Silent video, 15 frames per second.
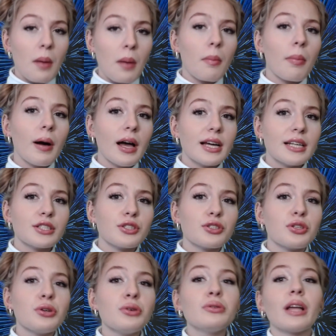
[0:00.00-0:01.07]
but
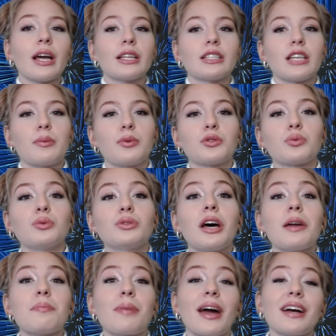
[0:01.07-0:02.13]
two lightsabers will
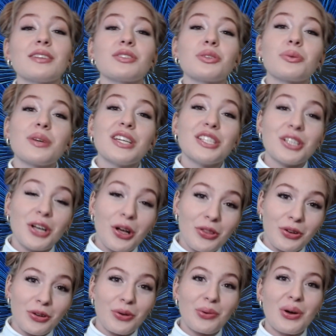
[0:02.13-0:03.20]
not pass through each
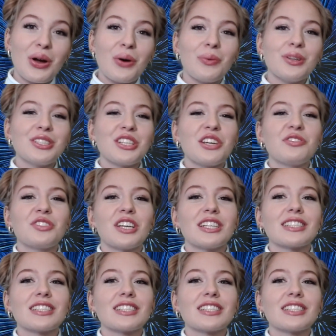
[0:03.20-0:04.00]
other, which gives